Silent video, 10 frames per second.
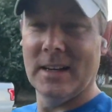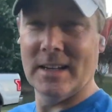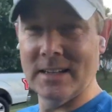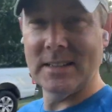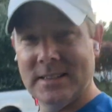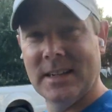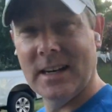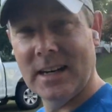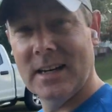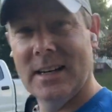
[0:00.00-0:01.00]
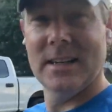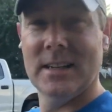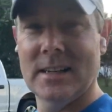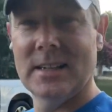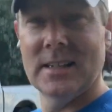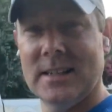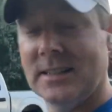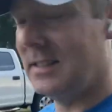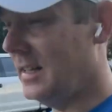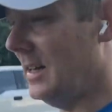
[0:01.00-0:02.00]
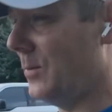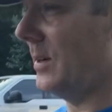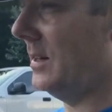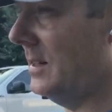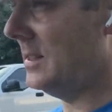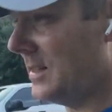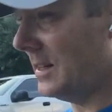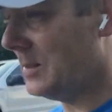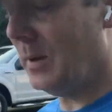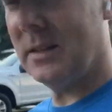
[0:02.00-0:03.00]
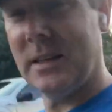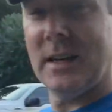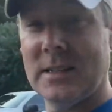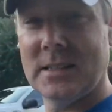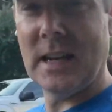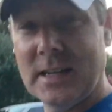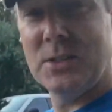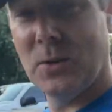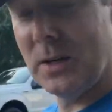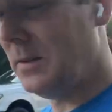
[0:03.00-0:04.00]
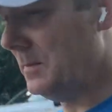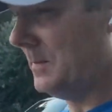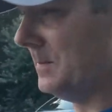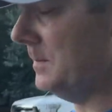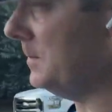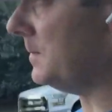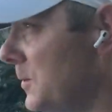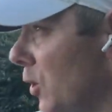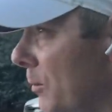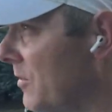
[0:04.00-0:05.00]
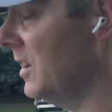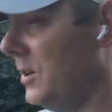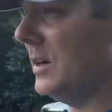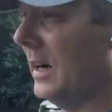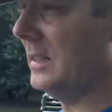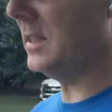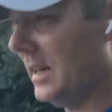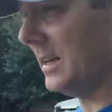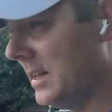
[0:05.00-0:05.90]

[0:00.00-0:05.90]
and tonight we're going to discuss about that SI joint. Hopefully you guys like